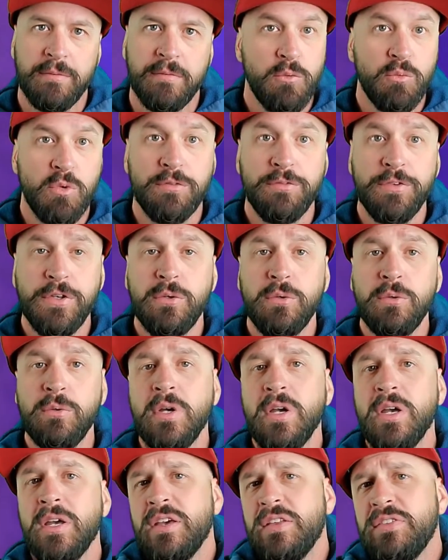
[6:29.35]
In review,
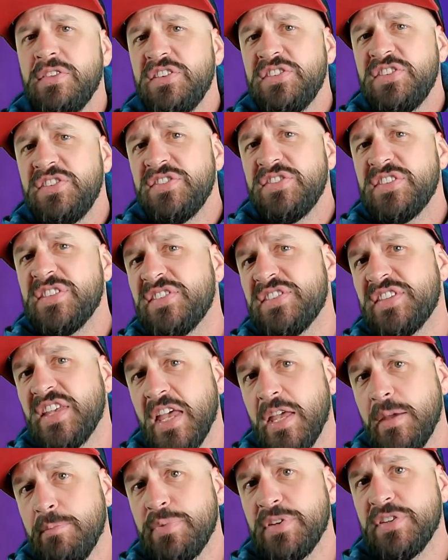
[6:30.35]
this is the
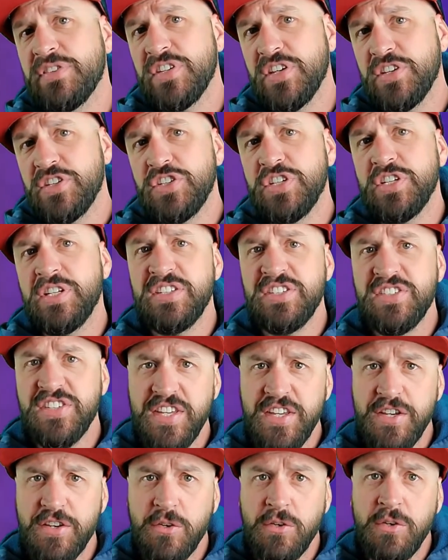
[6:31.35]
same position as
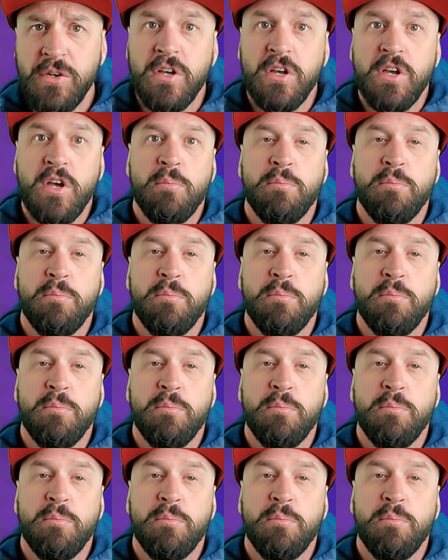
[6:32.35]
heel,